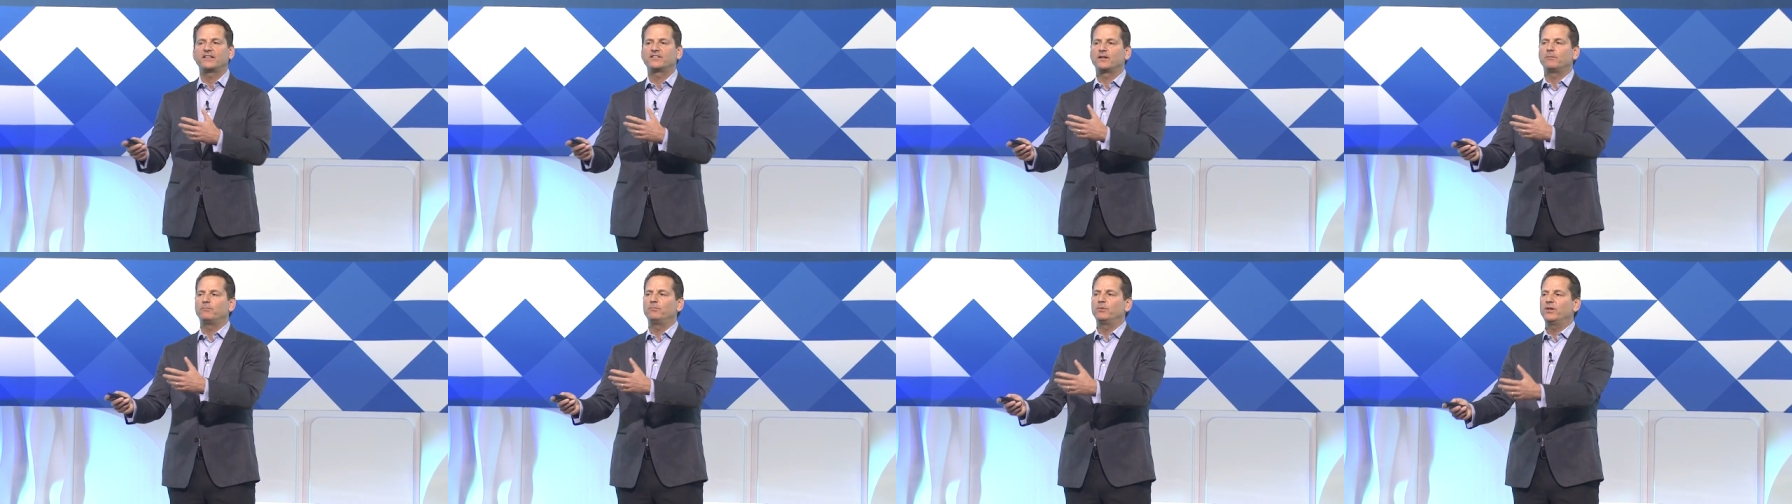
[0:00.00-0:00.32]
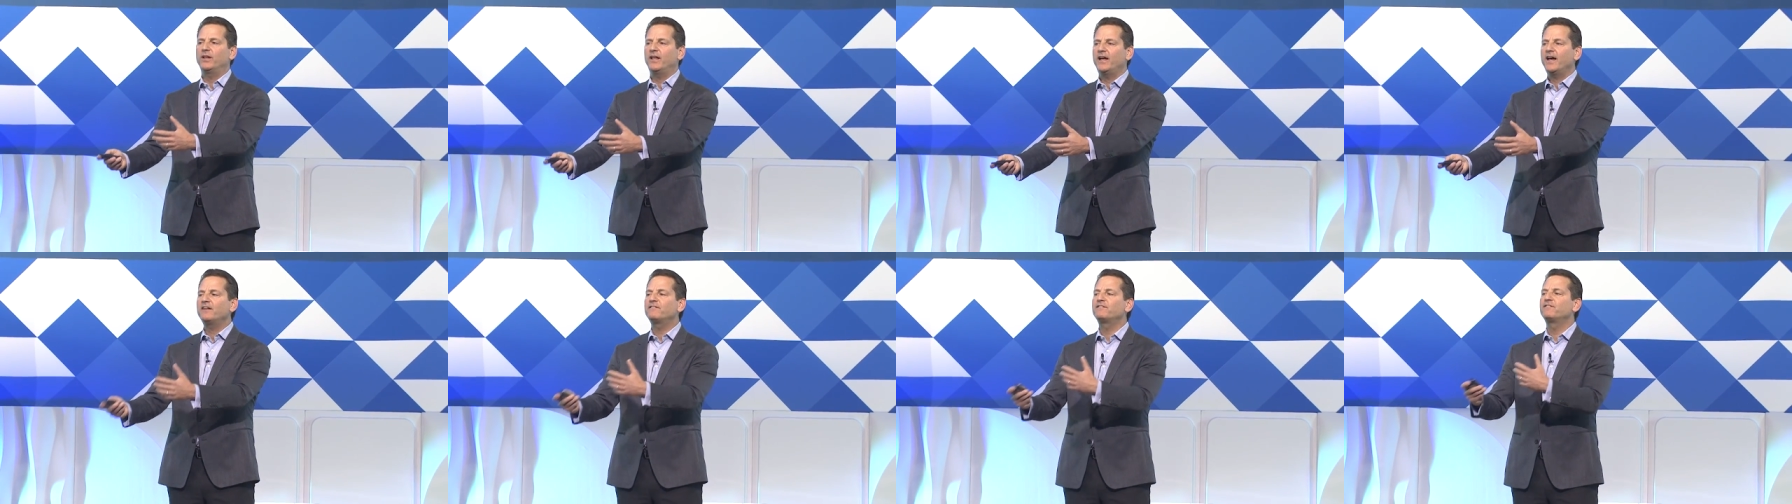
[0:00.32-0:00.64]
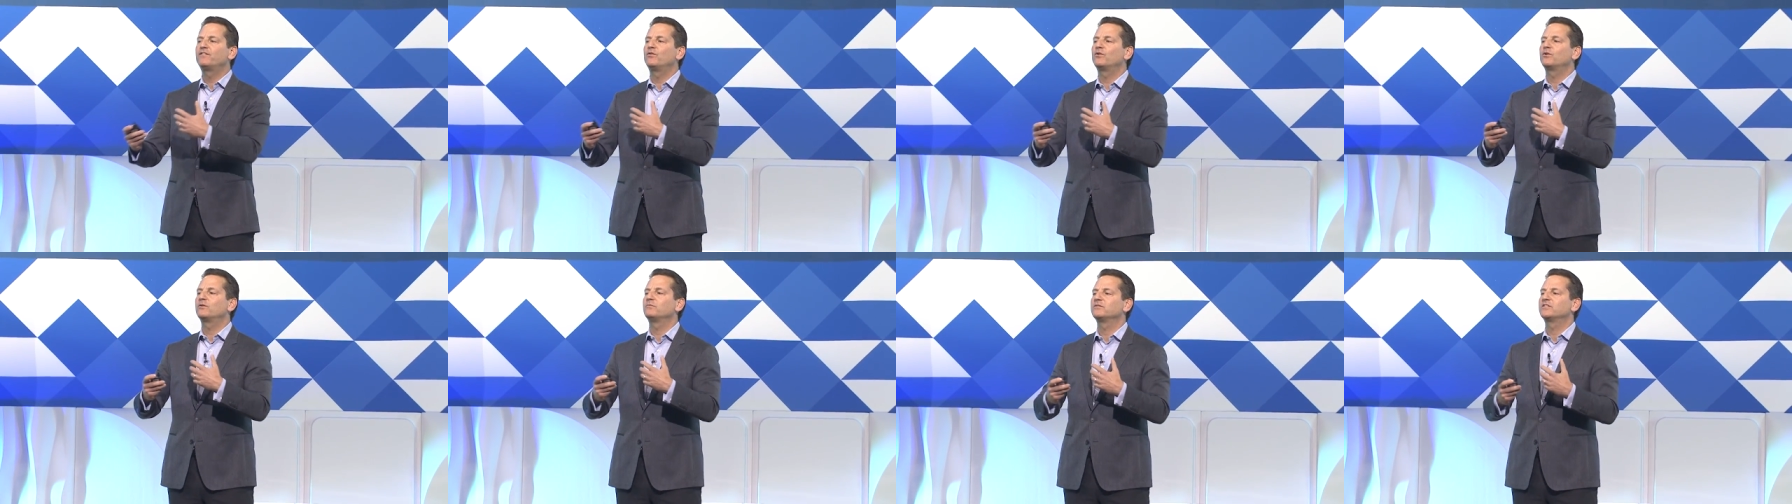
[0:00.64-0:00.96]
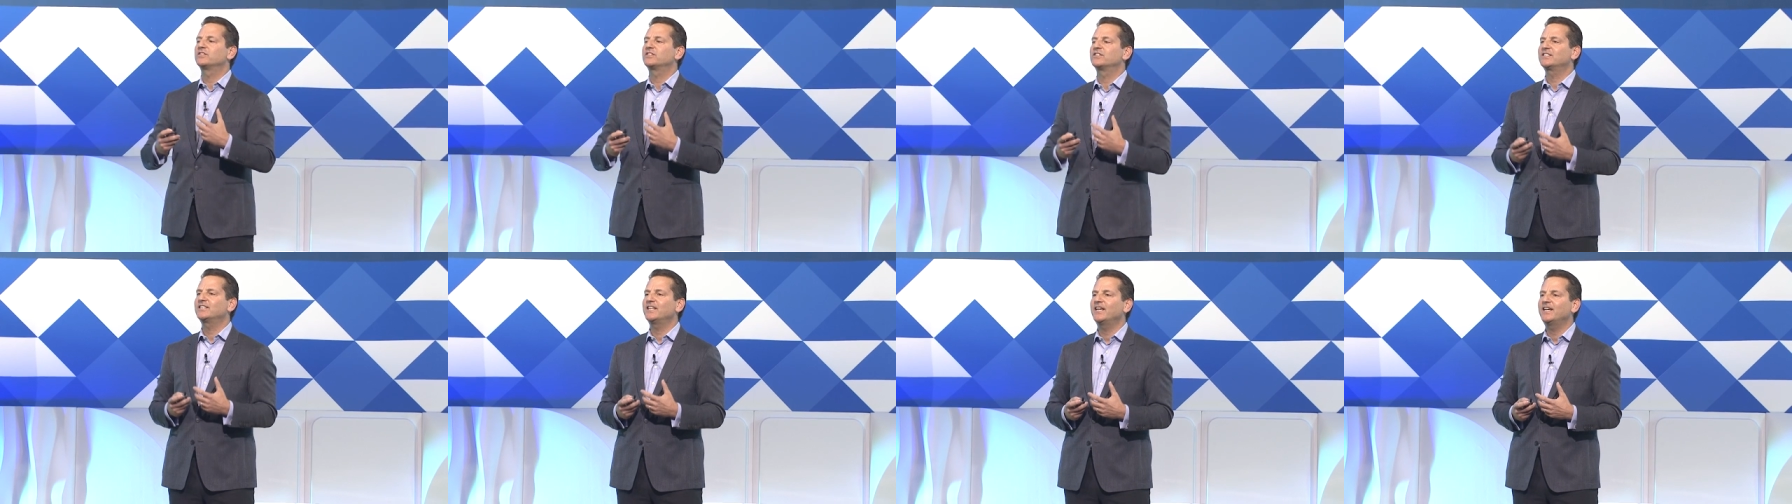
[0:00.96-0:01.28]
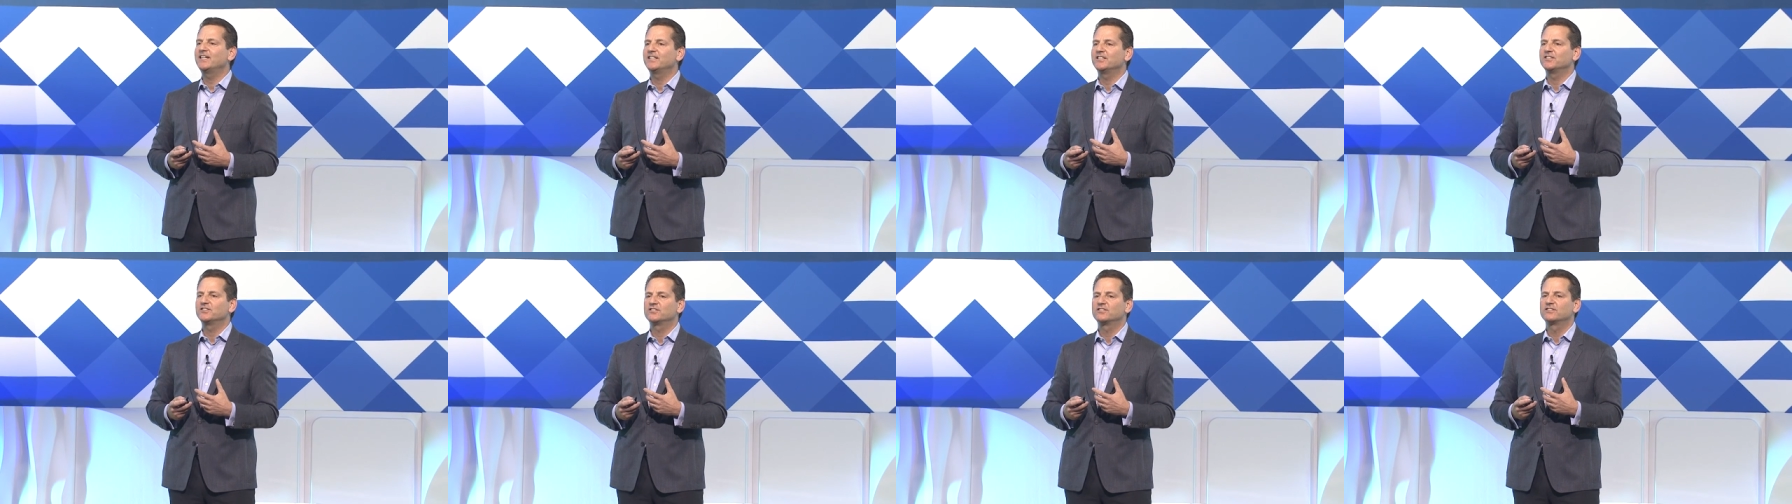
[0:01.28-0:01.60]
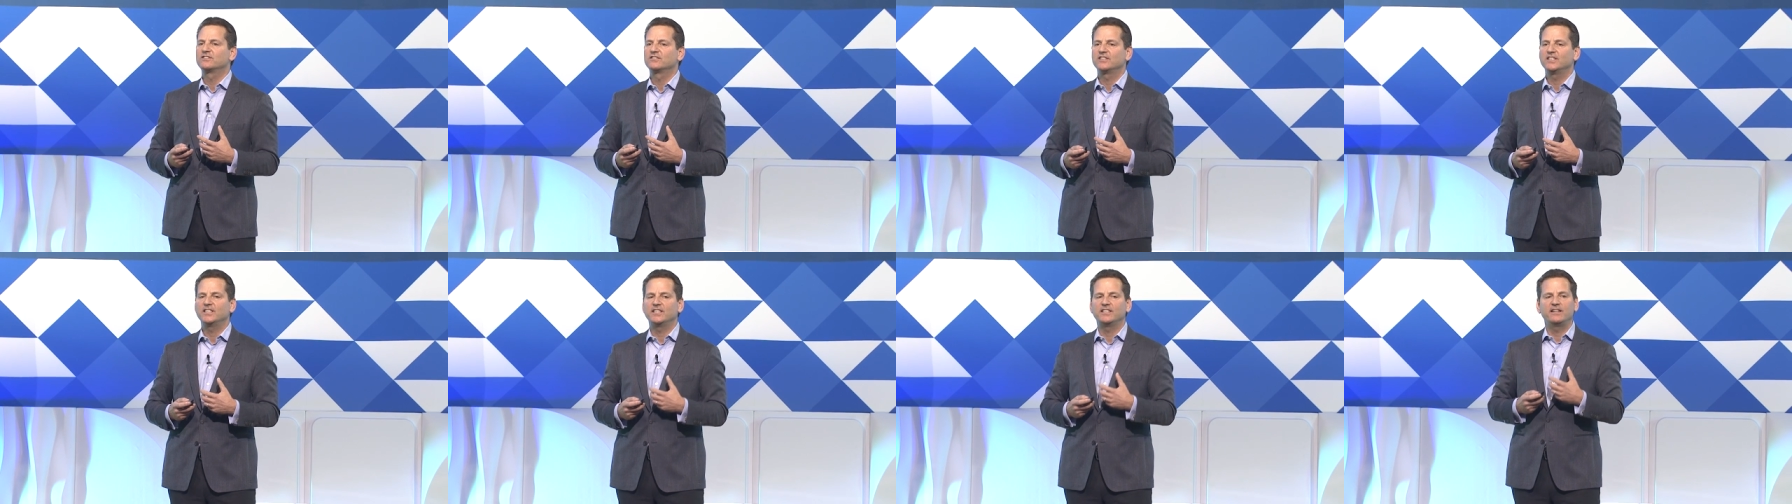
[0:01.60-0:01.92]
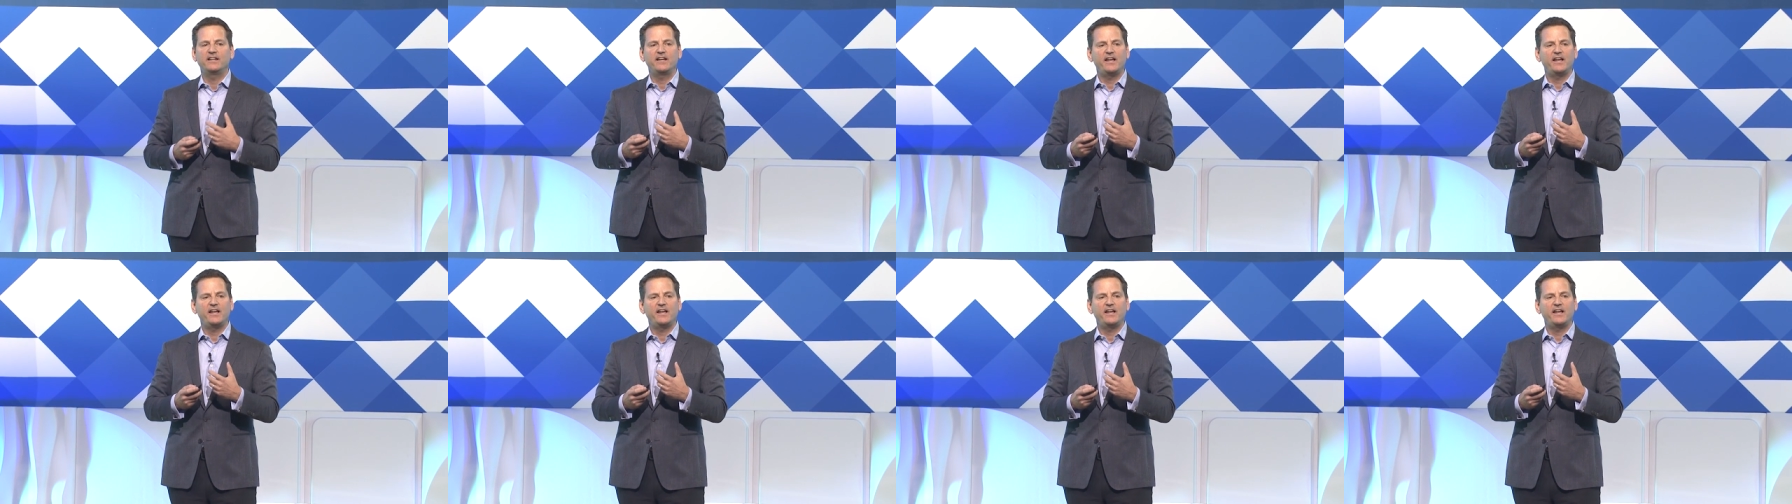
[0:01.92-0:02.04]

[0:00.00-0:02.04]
the platform says it